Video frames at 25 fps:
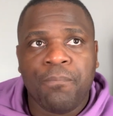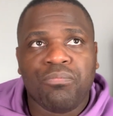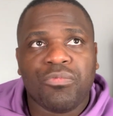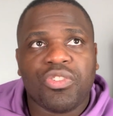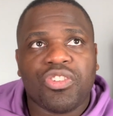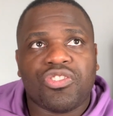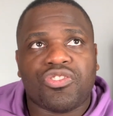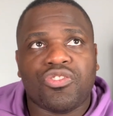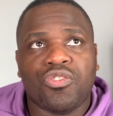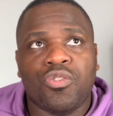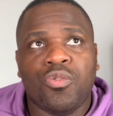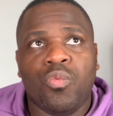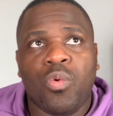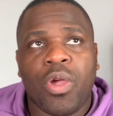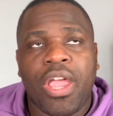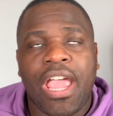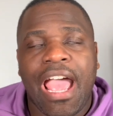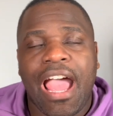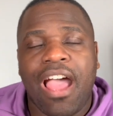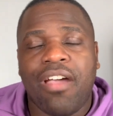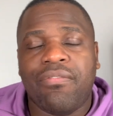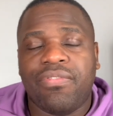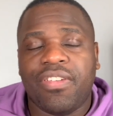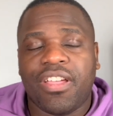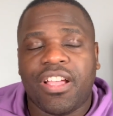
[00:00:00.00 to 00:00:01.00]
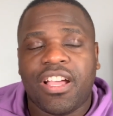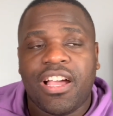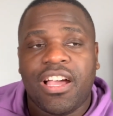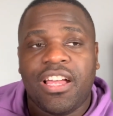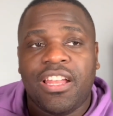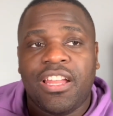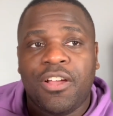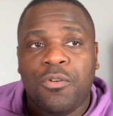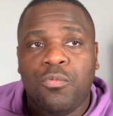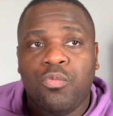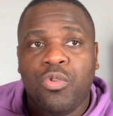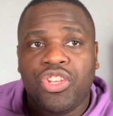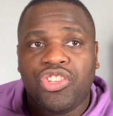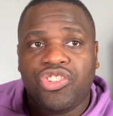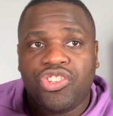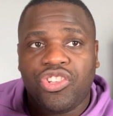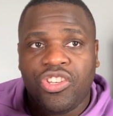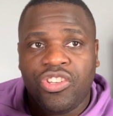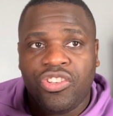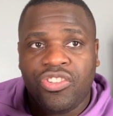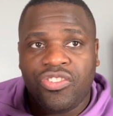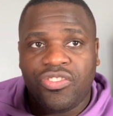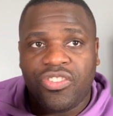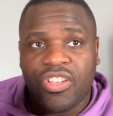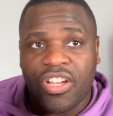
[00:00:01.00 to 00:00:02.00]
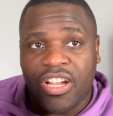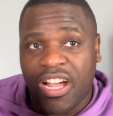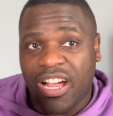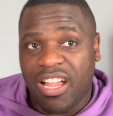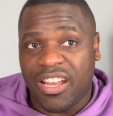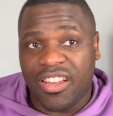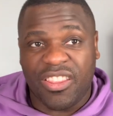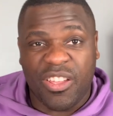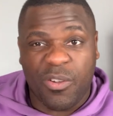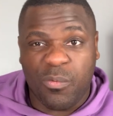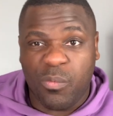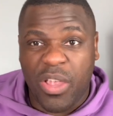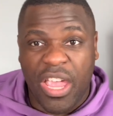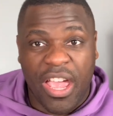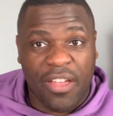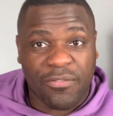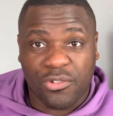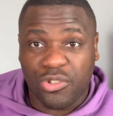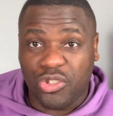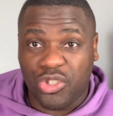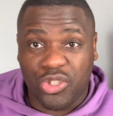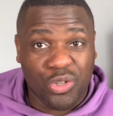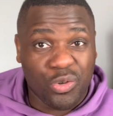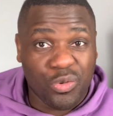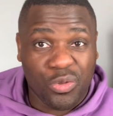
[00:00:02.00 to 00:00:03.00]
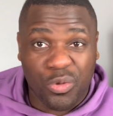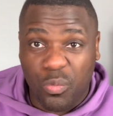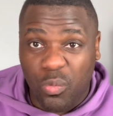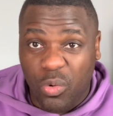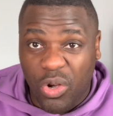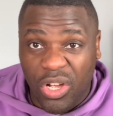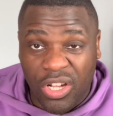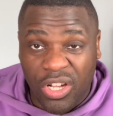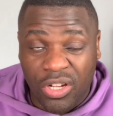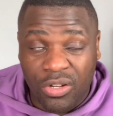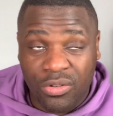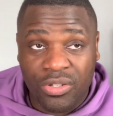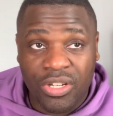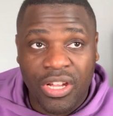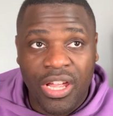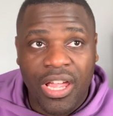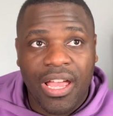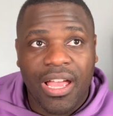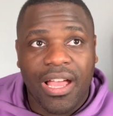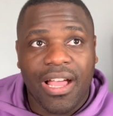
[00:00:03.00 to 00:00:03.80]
So we have the color, which is the color that we have to show the world.